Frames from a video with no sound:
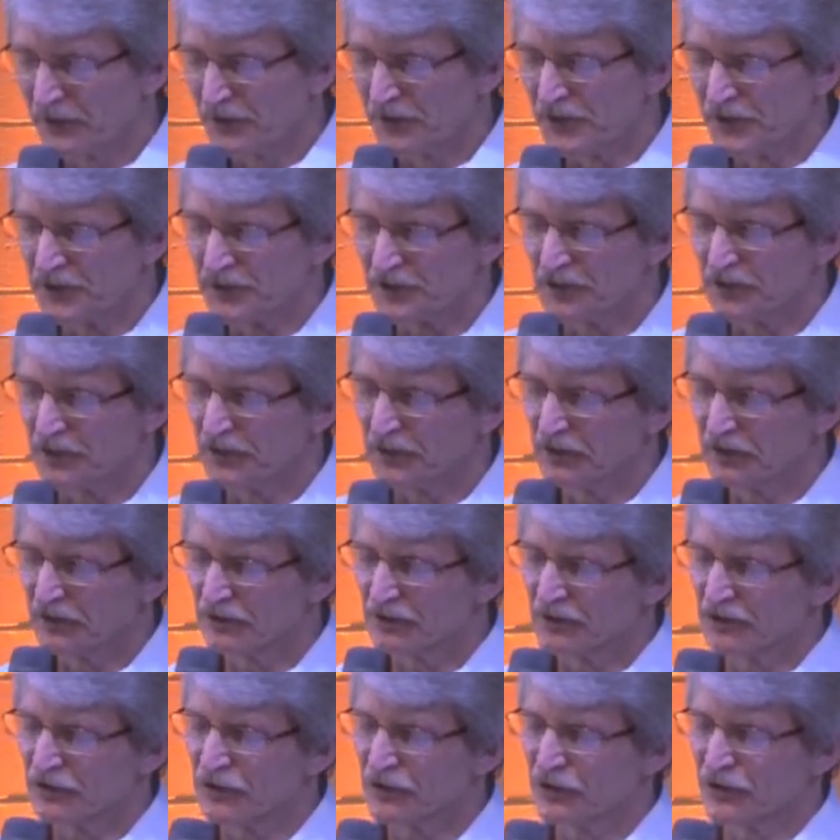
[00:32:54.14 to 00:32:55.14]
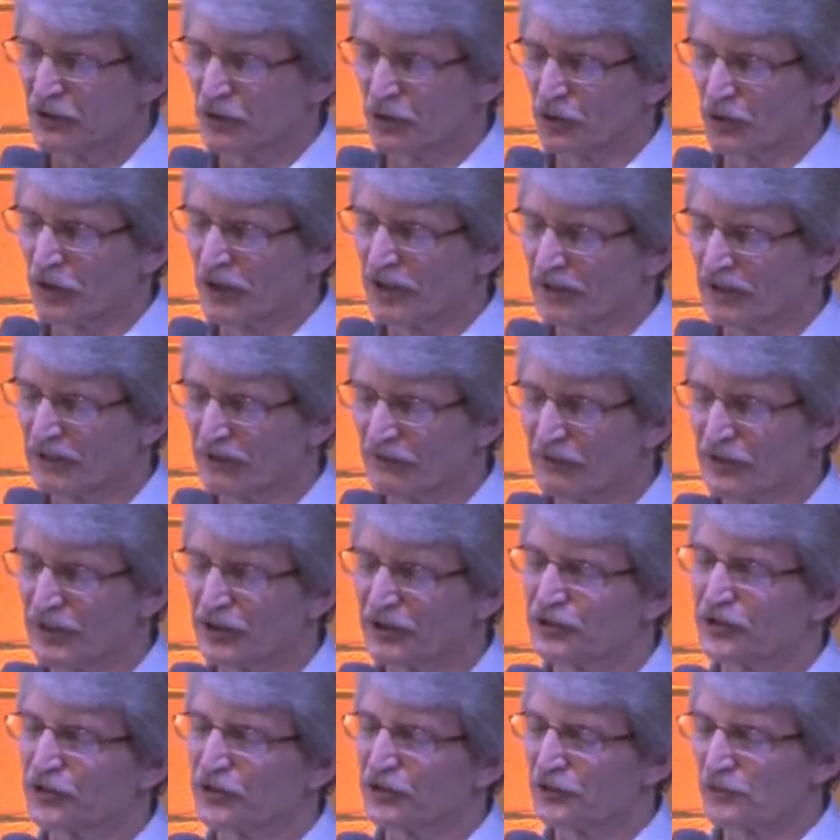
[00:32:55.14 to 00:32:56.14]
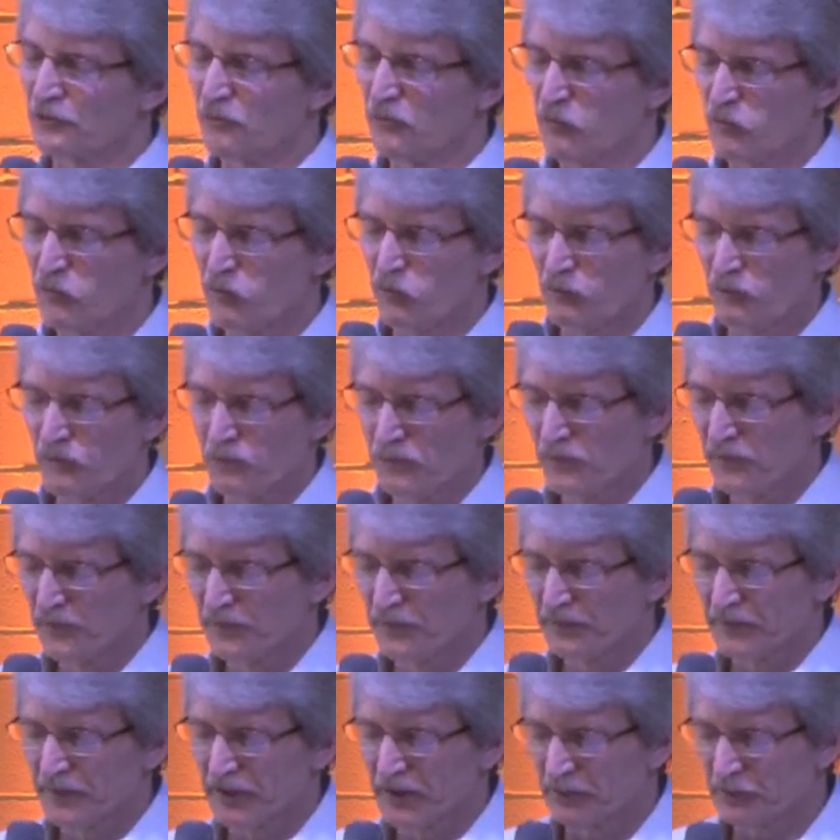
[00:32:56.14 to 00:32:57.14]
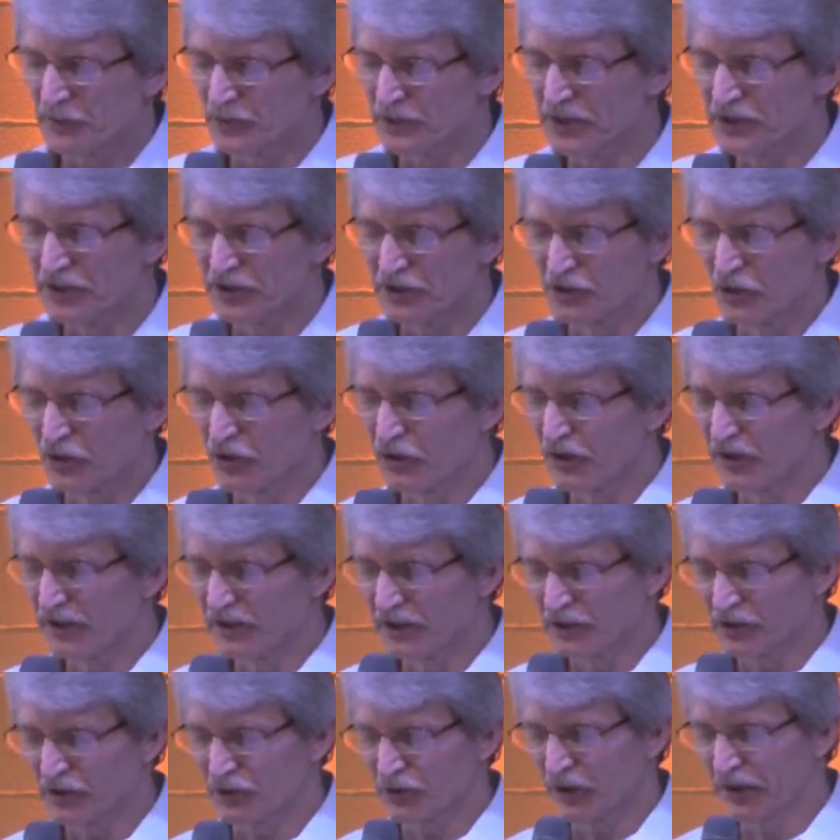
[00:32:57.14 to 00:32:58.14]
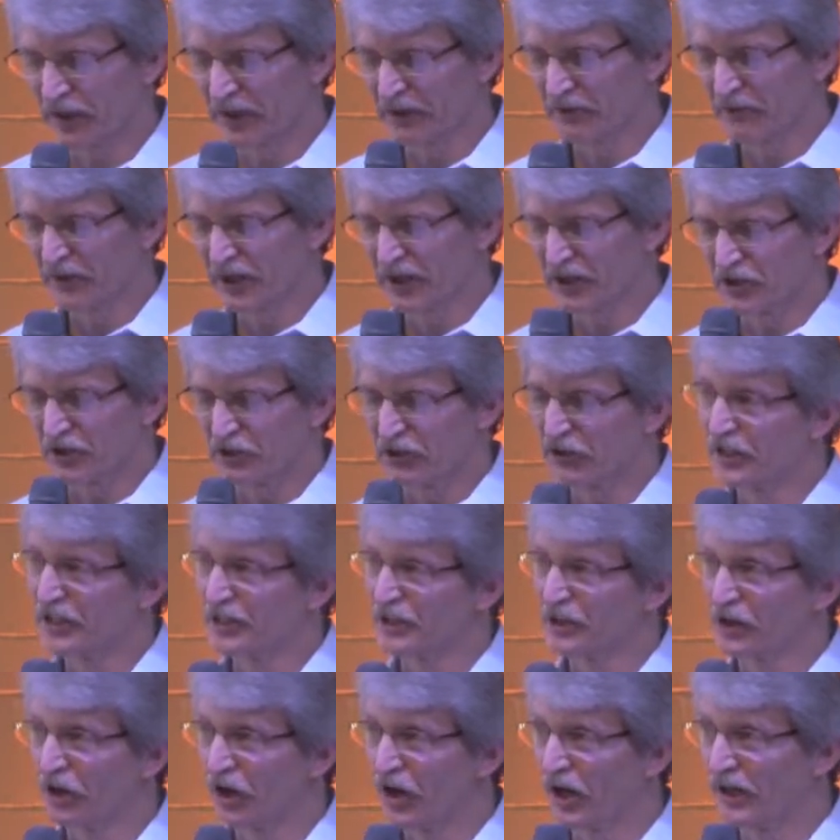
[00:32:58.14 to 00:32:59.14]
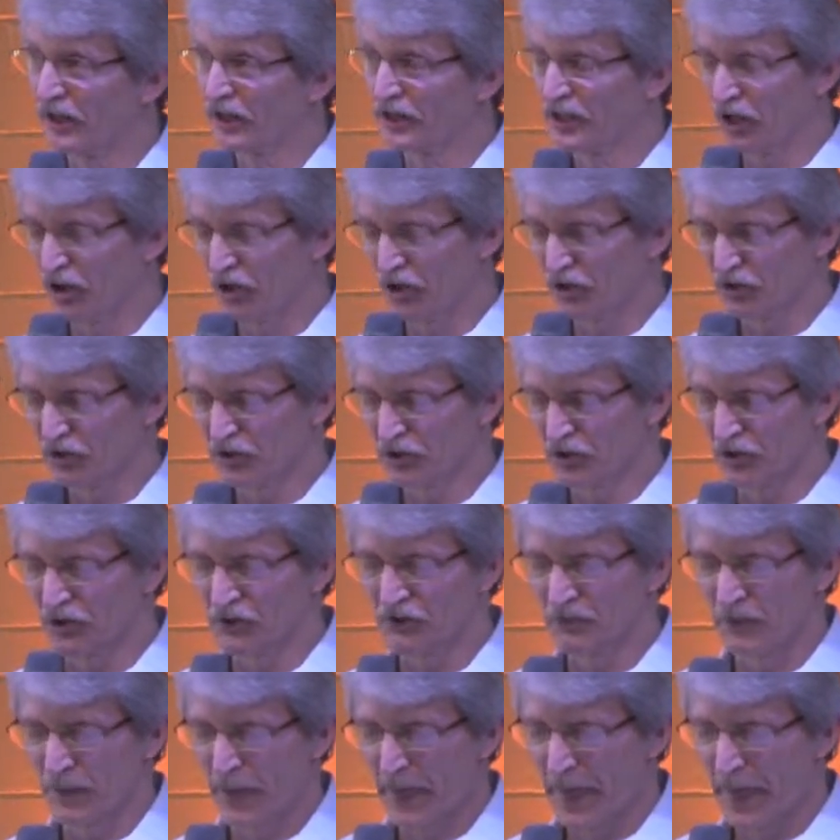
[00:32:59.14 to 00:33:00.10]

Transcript: This is the great adventure. Please join this great adventure as God calls you.